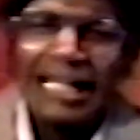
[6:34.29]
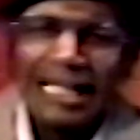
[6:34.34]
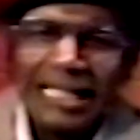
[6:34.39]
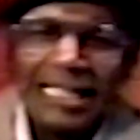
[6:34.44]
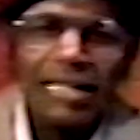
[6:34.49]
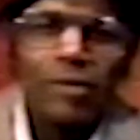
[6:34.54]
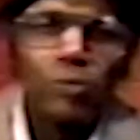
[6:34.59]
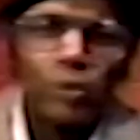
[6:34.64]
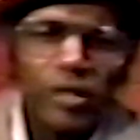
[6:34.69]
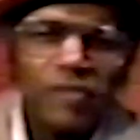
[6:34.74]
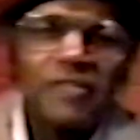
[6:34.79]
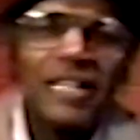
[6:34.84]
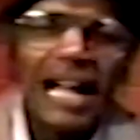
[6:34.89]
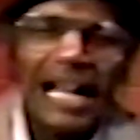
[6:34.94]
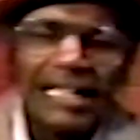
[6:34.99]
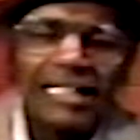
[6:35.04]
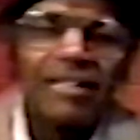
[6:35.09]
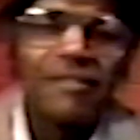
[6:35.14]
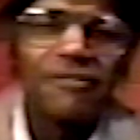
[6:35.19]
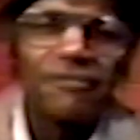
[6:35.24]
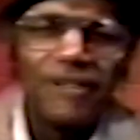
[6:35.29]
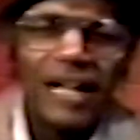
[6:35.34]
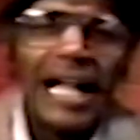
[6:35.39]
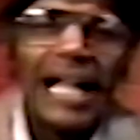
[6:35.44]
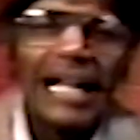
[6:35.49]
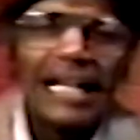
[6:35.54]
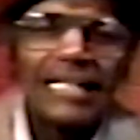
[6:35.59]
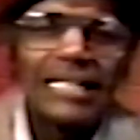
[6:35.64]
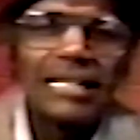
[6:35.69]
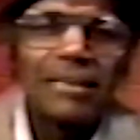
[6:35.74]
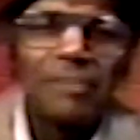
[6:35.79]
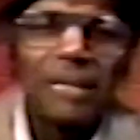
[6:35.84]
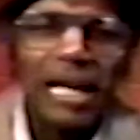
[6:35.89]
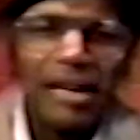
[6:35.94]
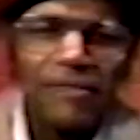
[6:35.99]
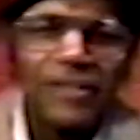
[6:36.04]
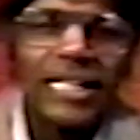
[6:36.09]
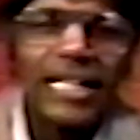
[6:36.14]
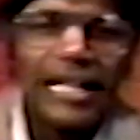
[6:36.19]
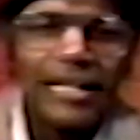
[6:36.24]
He said, we've got to find some
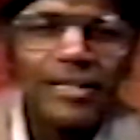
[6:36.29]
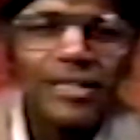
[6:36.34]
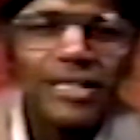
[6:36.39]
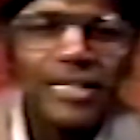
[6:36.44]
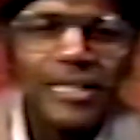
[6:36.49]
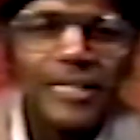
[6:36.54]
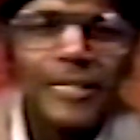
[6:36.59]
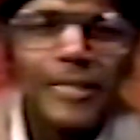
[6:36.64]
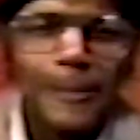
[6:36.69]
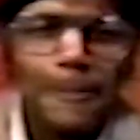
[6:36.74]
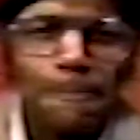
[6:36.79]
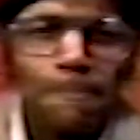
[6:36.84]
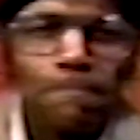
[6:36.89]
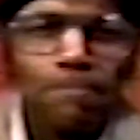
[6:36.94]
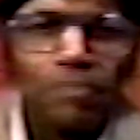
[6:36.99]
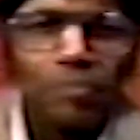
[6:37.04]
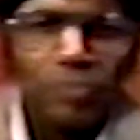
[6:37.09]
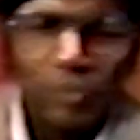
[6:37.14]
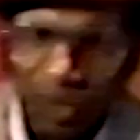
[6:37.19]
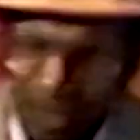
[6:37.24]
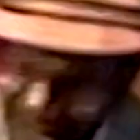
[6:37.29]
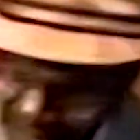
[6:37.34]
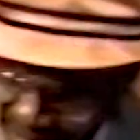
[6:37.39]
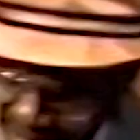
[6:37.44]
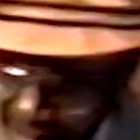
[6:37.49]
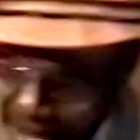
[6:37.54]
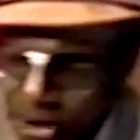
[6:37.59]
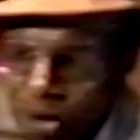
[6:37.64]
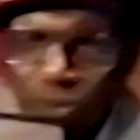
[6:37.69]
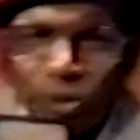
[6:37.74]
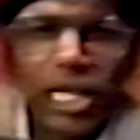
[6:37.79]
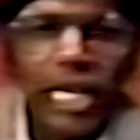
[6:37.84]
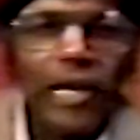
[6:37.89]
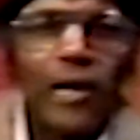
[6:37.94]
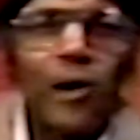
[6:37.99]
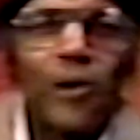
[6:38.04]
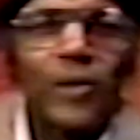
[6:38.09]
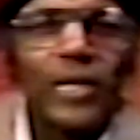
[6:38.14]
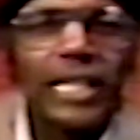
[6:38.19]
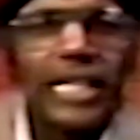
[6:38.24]
evidence. He said, you get
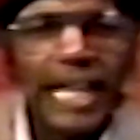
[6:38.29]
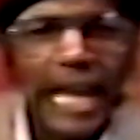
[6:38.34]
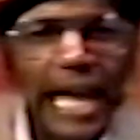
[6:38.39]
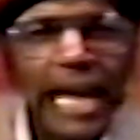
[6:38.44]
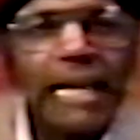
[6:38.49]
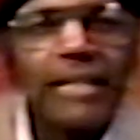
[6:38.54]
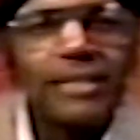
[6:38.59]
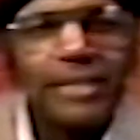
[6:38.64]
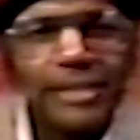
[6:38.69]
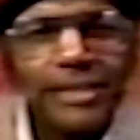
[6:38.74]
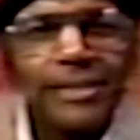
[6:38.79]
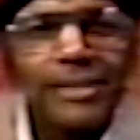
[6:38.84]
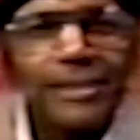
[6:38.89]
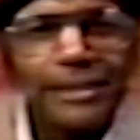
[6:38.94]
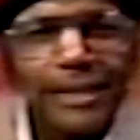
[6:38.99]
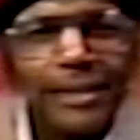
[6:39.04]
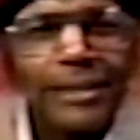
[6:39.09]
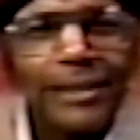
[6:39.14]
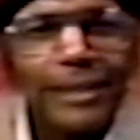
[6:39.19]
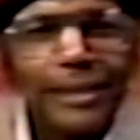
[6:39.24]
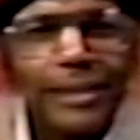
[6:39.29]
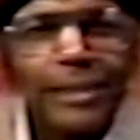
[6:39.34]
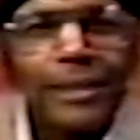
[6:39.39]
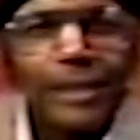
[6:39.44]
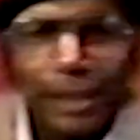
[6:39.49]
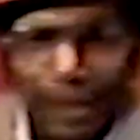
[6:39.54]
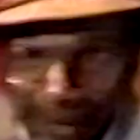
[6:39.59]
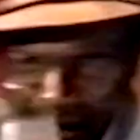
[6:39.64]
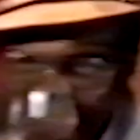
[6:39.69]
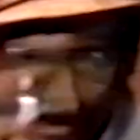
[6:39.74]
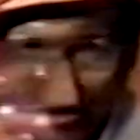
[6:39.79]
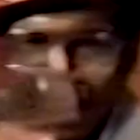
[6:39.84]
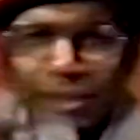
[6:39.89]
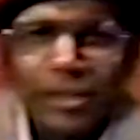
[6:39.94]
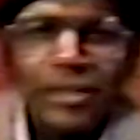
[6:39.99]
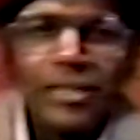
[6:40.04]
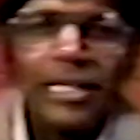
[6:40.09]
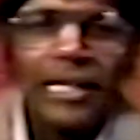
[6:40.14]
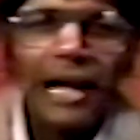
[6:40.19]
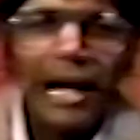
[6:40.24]
on the case.
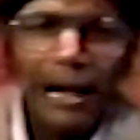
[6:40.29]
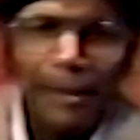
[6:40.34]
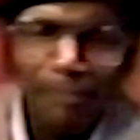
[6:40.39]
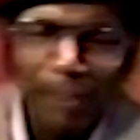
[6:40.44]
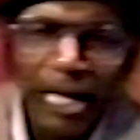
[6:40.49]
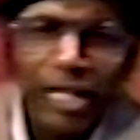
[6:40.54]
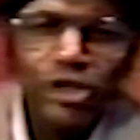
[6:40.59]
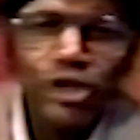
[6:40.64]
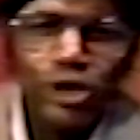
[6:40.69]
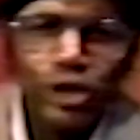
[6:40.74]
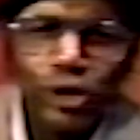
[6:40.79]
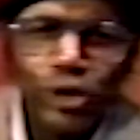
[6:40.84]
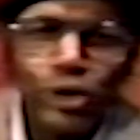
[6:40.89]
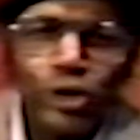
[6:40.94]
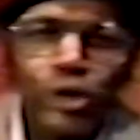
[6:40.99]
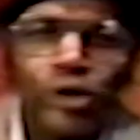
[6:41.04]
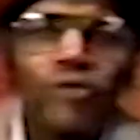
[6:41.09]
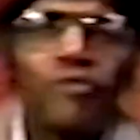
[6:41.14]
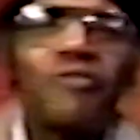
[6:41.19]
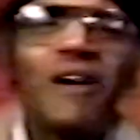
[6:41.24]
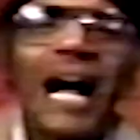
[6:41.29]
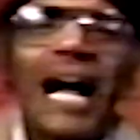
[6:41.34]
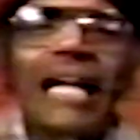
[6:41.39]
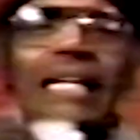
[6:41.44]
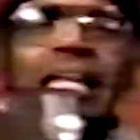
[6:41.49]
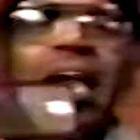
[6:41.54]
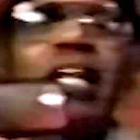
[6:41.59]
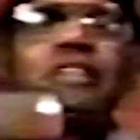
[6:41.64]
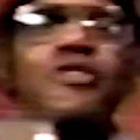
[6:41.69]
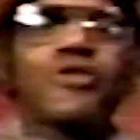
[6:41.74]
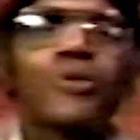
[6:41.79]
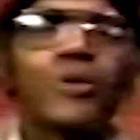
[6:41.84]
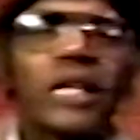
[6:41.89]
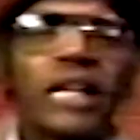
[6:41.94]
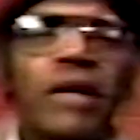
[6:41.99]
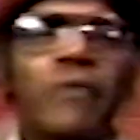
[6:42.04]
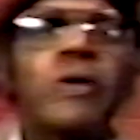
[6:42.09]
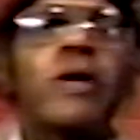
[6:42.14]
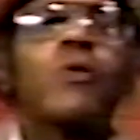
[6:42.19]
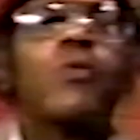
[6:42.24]
He said, I'll make sure you're
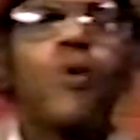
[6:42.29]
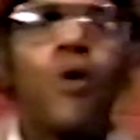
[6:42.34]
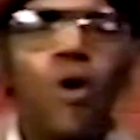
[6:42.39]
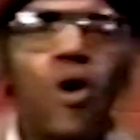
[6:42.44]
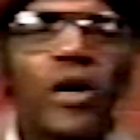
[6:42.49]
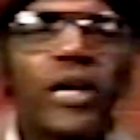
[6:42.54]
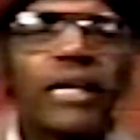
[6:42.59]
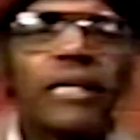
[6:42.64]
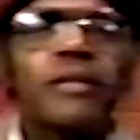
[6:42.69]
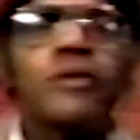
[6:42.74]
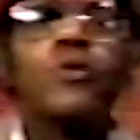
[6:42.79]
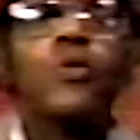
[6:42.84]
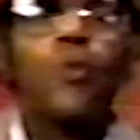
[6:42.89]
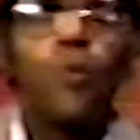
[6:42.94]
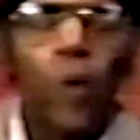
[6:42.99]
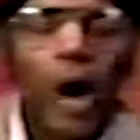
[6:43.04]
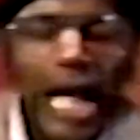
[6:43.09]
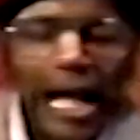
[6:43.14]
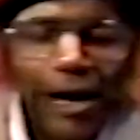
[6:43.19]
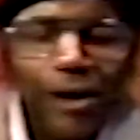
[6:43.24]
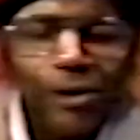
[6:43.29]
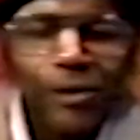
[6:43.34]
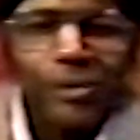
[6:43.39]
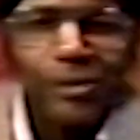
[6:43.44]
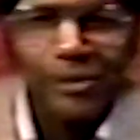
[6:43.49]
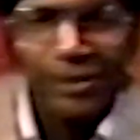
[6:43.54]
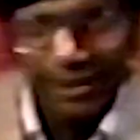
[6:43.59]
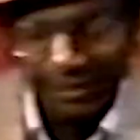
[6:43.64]
financially rewarded well.